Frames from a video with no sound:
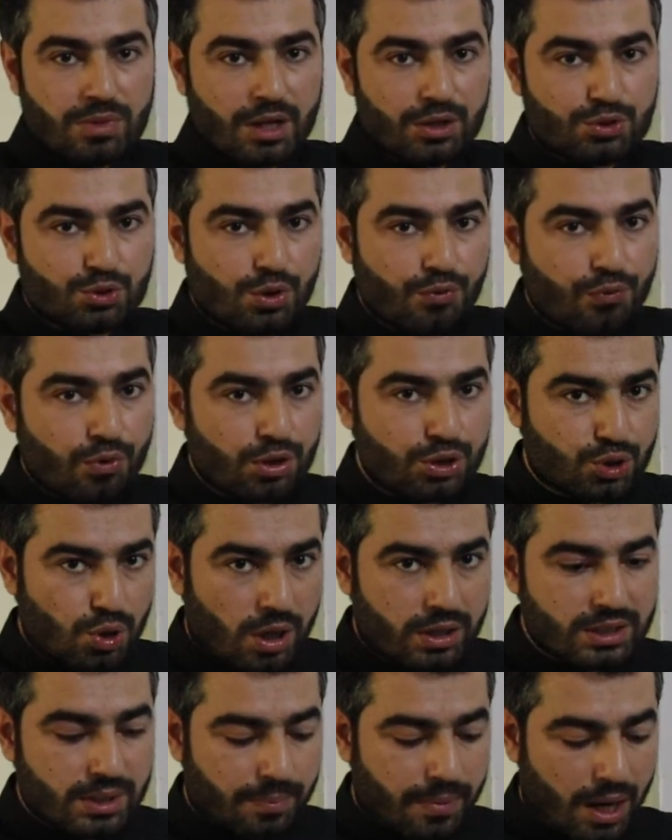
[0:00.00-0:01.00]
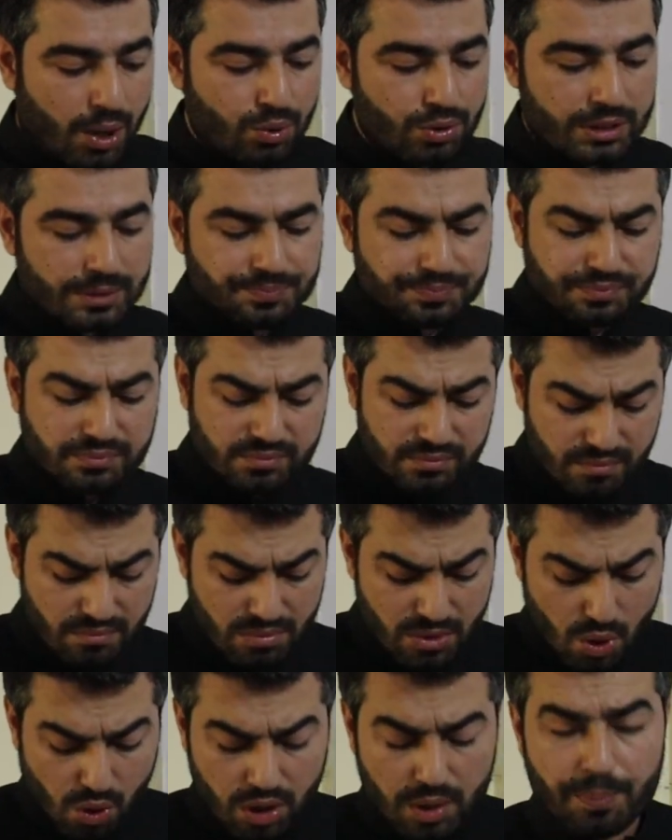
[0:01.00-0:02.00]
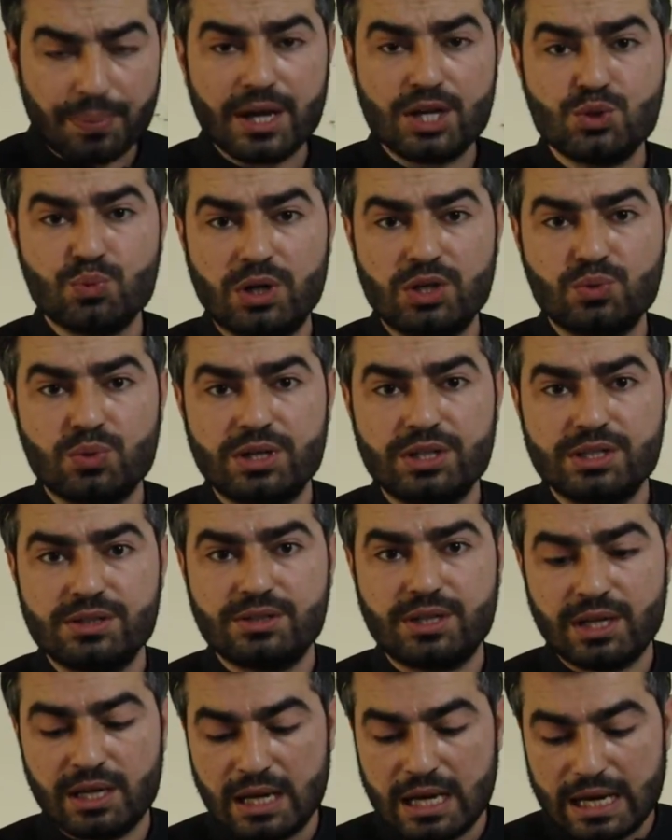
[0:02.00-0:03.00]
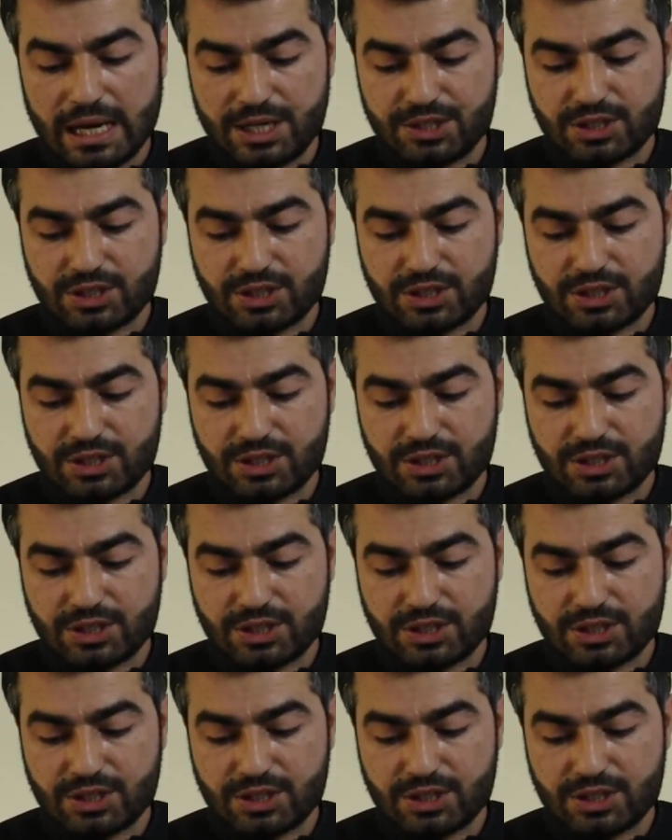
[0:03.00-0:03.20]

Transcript: so far talked about on page 123.